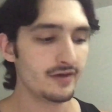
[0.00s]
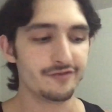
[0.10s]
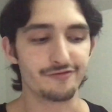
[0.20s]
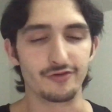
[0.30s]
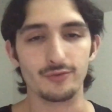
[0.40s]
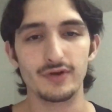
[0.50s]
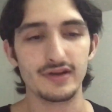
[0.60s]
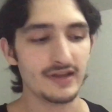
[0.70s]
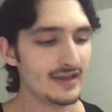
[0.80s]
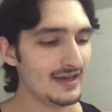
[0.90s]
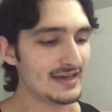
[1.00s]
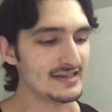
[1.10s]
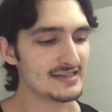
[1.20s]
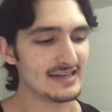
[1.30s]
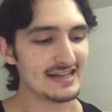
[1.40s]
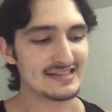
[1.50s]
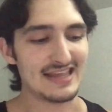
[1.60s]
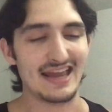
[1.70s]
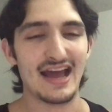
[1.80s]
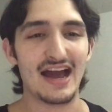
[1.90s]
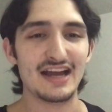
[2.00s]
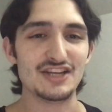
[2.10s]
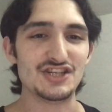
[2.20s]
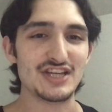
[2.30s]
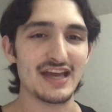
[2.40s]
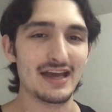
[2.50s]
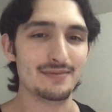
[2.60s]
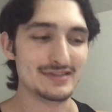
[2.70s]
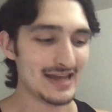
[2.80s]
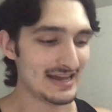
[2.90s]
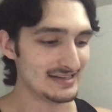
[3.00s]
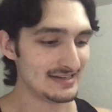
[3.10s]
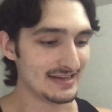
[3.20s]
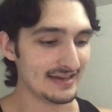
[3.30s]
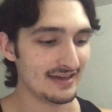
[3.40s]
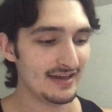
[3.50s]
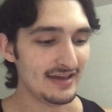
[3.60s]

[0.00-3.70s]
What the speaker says: For one, he states that IgM testing